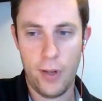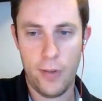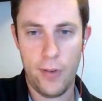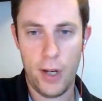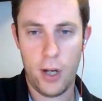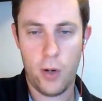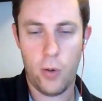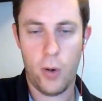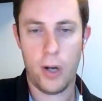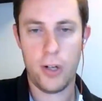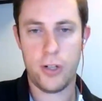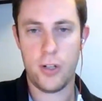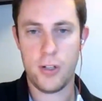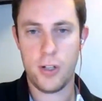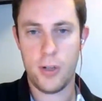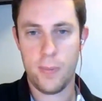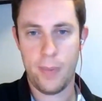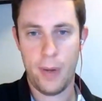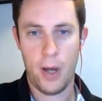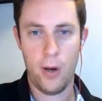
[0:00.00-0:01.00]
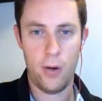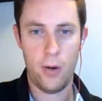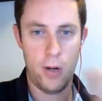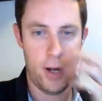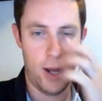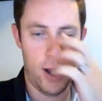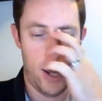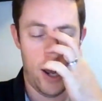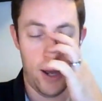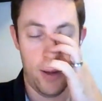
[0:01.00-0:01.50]
any questions about
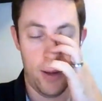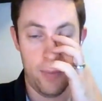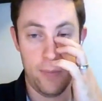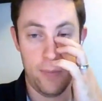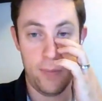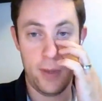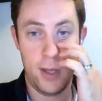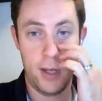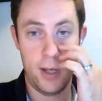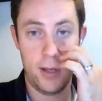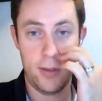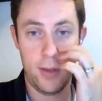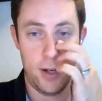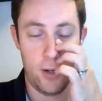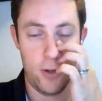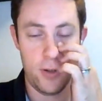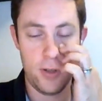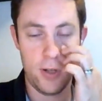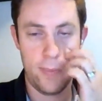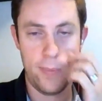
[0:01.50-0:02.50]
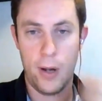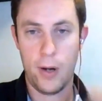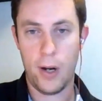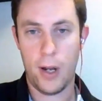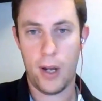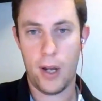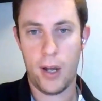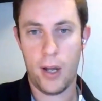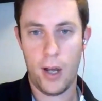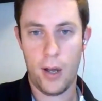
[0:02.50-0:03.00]
the news
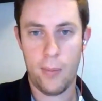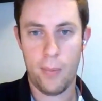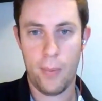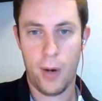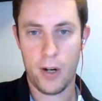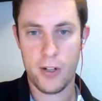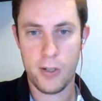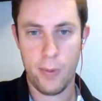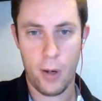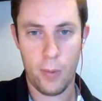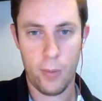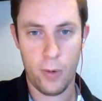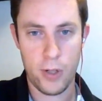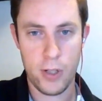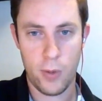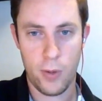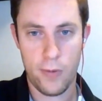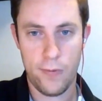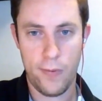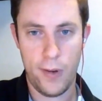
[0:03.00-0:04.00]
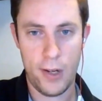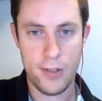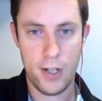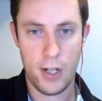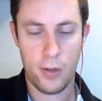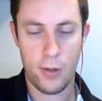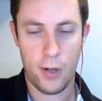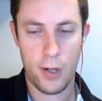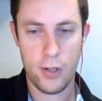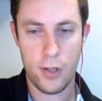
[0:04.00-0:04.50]
about Moxyball merging with Fantasy
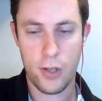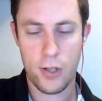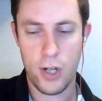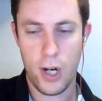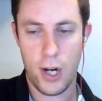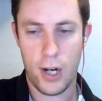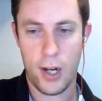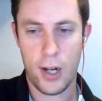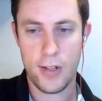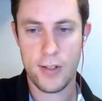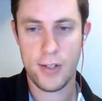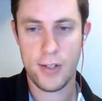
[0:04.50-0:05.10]
Cruncher, check us